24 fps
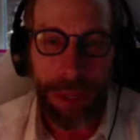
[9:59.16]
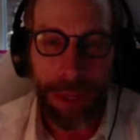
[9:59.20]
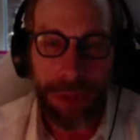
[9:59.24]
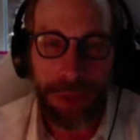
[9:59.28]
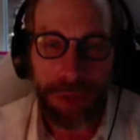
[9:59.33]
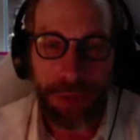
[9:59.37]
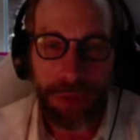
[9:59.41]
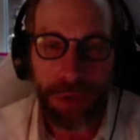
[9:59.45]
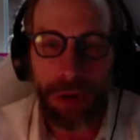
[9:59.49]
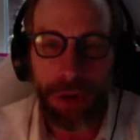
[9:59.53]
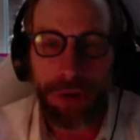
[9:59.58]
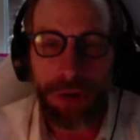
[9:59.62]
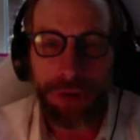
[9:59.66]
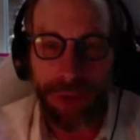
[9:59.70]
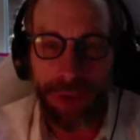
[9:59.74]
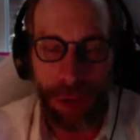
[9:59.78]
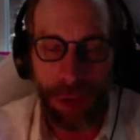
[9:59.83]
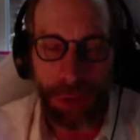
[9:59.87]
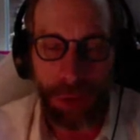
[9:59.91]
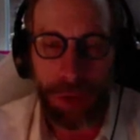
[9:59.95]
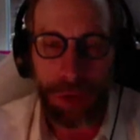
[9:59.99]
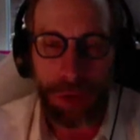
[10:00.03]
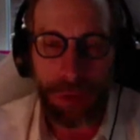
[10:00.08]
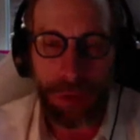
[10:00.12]
It turns
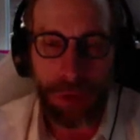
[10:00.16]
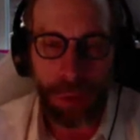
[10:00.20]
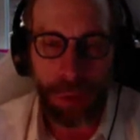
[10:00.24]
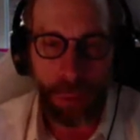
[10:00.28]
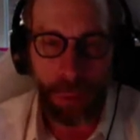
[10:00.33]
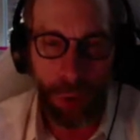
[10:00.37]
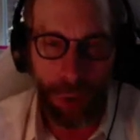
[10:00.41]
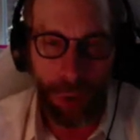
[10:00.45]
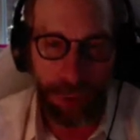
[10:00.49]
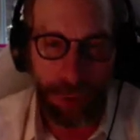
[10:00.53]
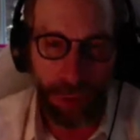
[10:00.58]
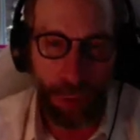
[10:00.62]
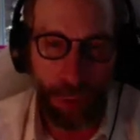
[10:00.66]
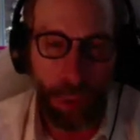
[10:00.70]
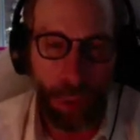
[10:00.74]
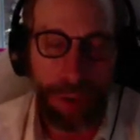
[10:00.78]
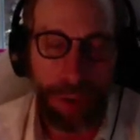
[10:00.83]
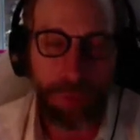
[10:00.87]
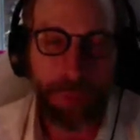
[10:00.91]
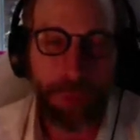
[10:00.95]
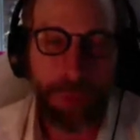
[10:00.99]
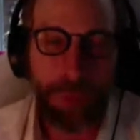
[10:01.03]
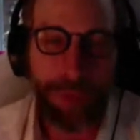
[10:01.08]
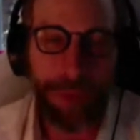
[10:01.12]
out one of the
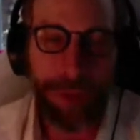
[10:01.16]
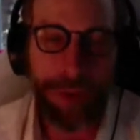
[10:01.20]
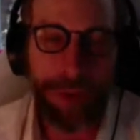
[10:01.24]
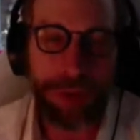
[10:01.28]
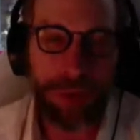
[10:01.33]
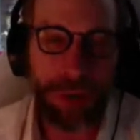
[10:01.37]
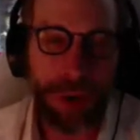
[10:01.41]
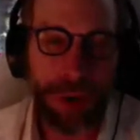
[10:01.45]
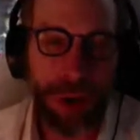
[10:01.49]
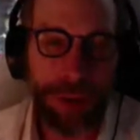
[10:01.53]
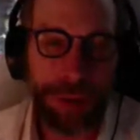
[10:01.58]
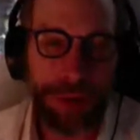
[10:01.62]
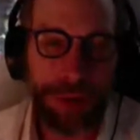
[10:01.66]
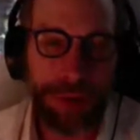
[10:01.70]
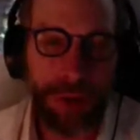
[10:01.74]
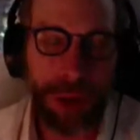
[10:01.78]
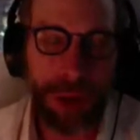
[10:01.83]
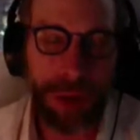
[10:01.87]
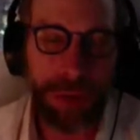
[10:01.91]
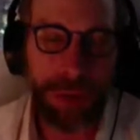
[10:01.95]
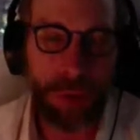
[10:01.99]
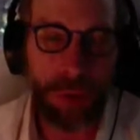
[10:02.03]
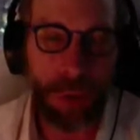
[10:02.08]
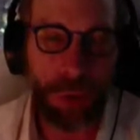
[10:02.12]
wonderful things that
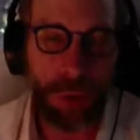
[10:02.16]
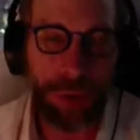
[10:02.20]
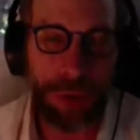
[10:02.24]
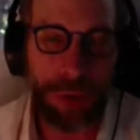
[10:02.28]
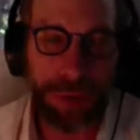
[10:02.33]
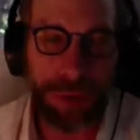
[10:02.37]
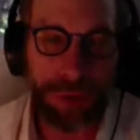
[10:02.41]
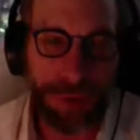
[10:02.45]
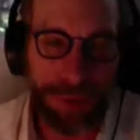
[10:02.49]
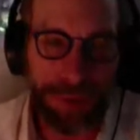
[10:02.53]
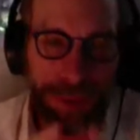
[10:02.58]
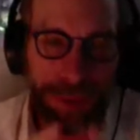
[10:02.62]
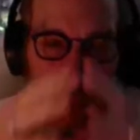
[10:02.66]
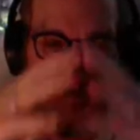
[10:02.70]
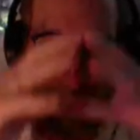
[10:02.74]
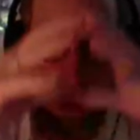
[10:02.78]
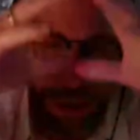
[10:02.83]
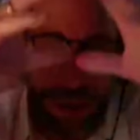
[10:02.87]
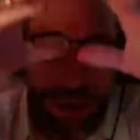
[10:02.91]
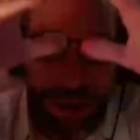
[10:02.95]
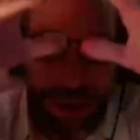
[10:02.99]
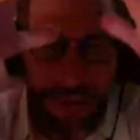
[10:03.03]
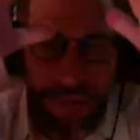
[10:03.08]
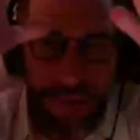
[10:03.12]
Einstein told us is that
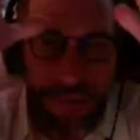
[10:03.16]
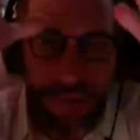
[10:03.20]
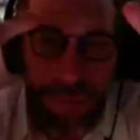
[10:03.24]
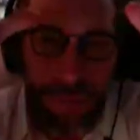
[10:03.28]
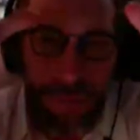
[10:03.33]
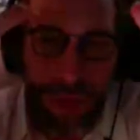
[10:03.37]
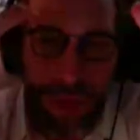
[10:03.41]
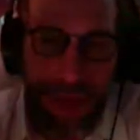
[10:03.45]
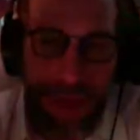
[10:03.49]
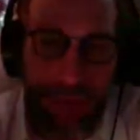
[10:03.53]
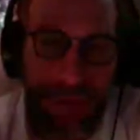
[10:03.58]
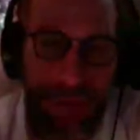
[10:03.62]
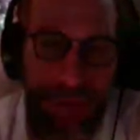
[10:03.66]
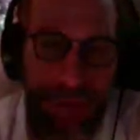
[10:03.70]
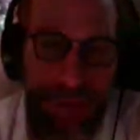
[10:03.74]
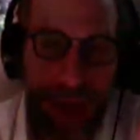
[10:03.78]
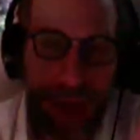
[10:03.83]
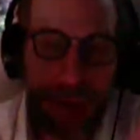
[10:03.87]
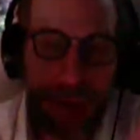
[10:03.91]
space is